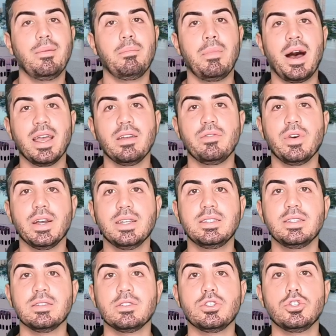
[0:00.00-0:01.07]
my
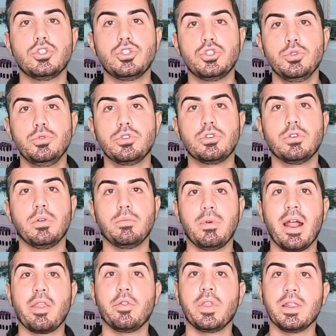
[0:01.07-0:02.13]
advice is sooner
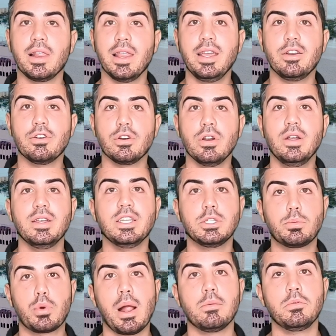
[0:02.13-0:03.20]
rather than later
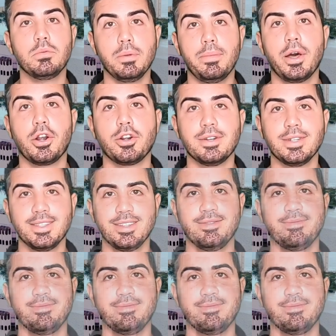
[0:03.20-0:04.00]
is probably better.